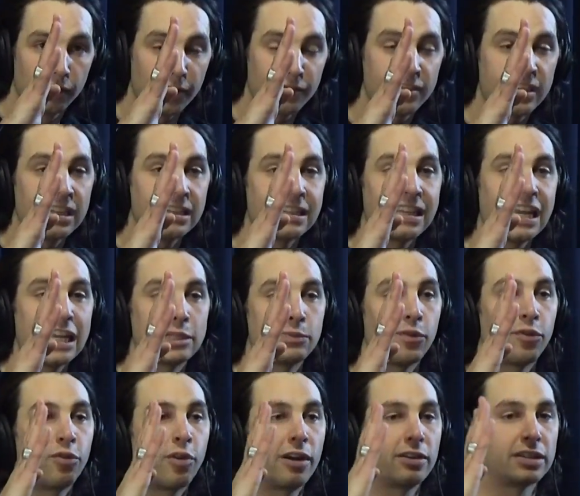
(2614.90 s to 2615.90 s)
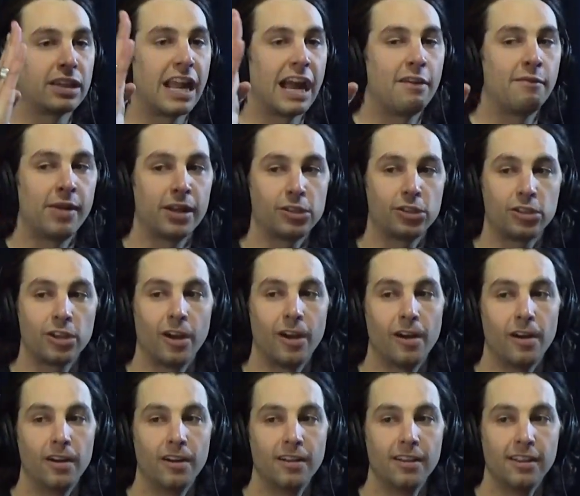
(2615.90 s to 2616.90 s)
15 days before I was gonna have my
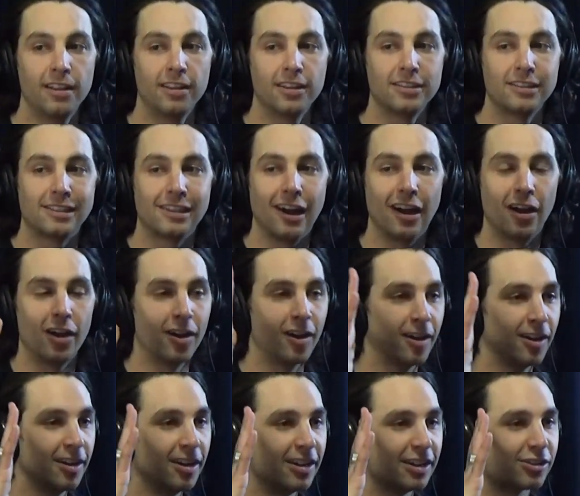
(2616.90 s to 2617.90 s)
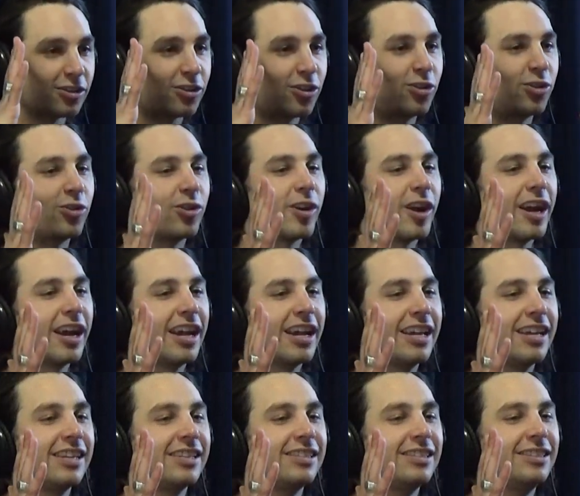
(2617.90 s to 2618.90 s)
show. So it's
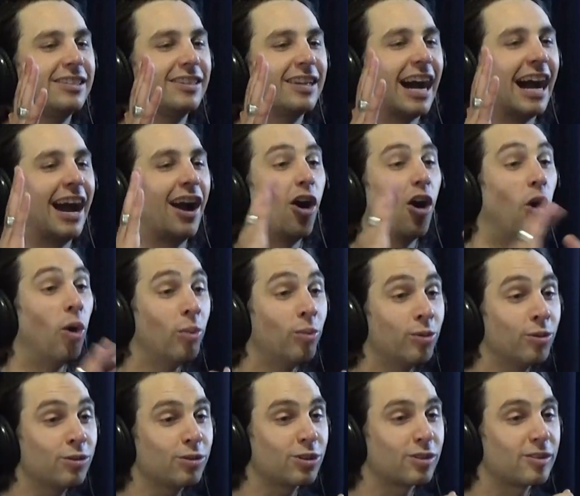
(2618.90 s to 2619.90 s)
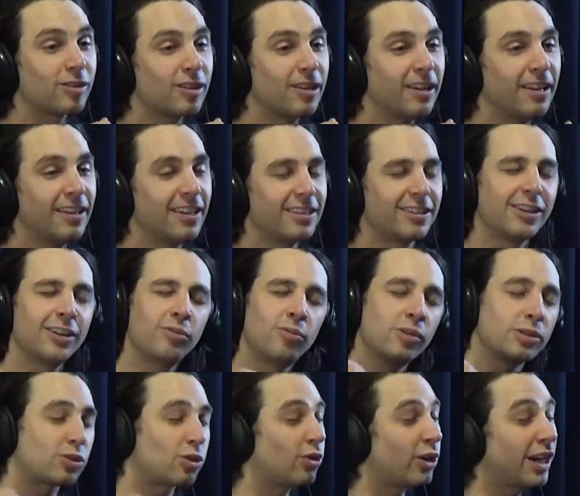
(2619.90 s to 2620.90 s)
crazy, dude. Dude,
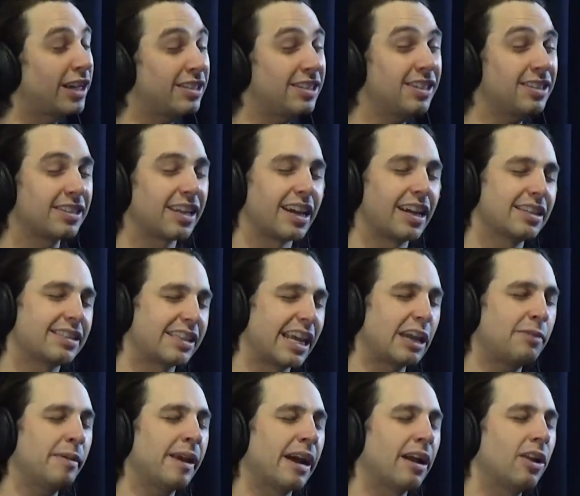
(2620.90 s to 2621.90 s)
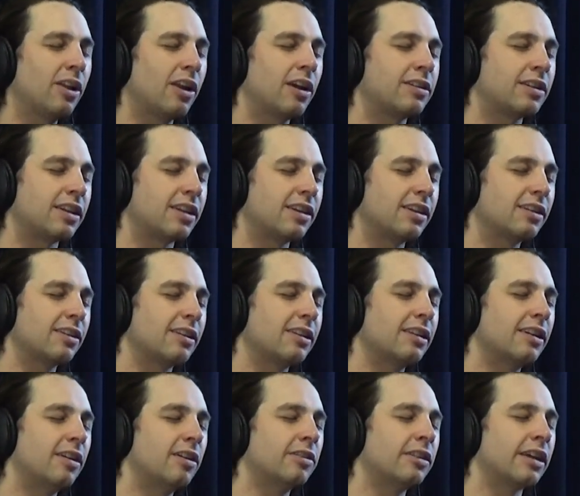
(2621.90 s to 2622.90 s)
and what's crazy is like it's taken me hella long to heal,
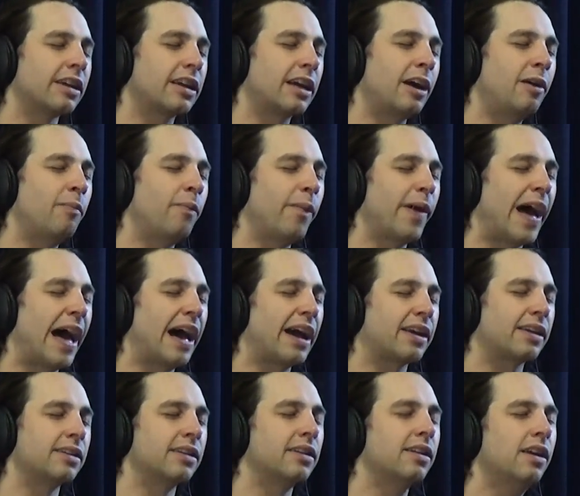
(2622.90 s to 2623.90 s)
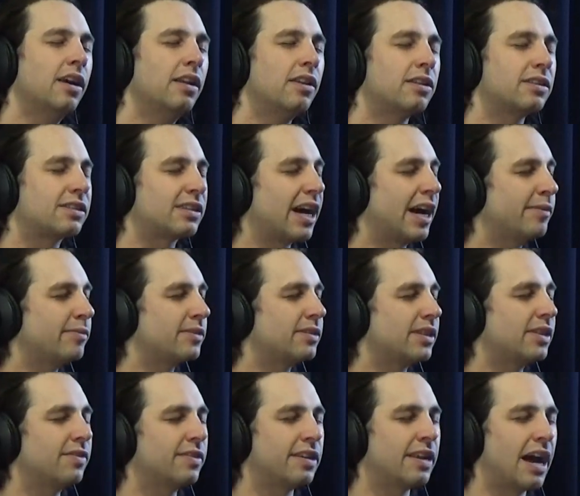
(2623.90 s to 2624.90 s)
you know, and like come back. And there's
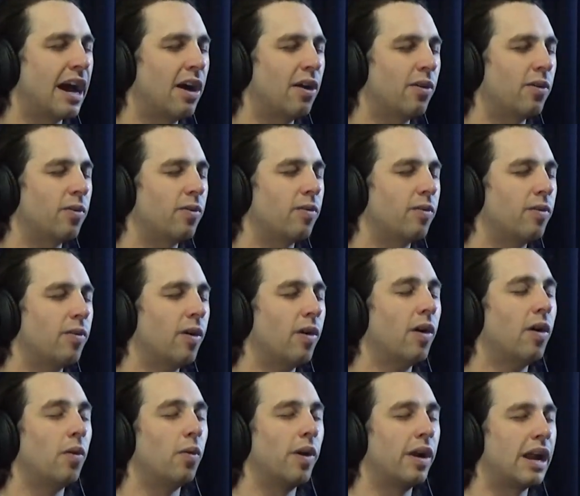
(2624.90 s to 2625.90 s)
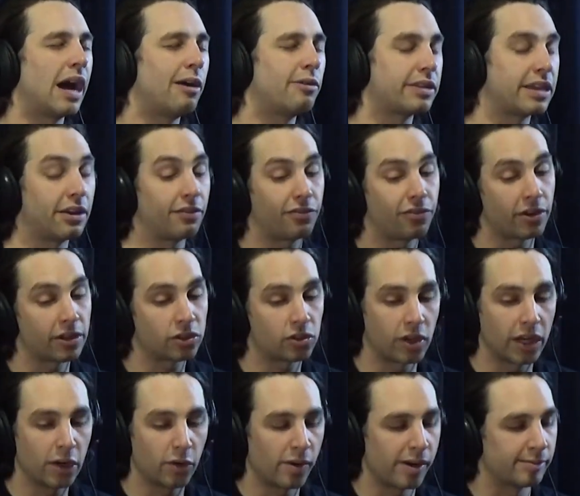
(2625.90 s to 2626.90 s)
times even now when I would get
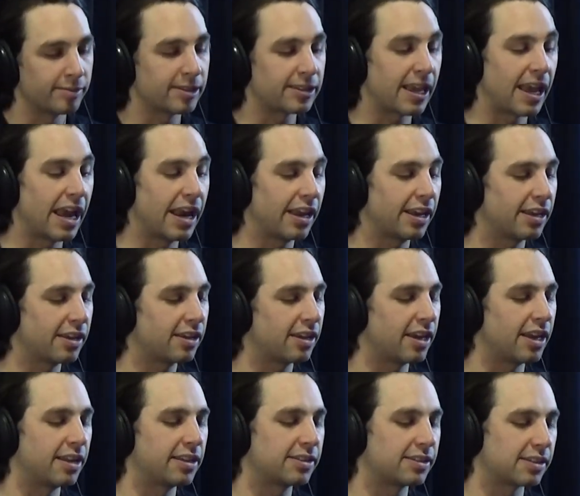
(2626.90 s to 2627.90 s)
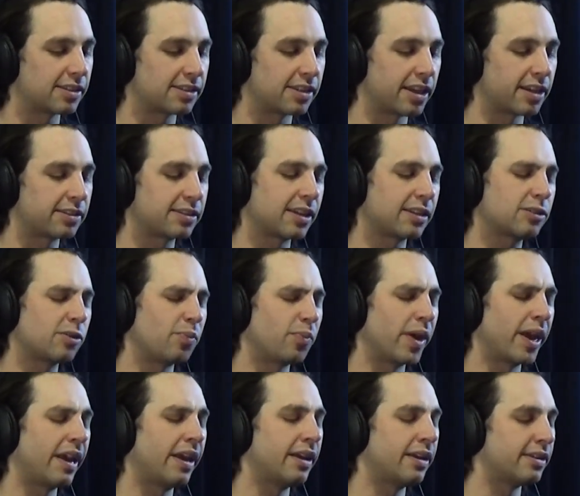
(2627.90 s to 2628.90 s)
frustrated when I'm skating, and it's just like such a
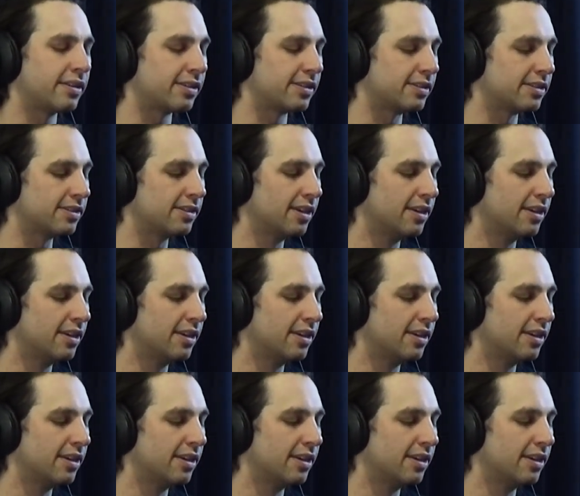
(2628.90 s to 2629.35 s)
pain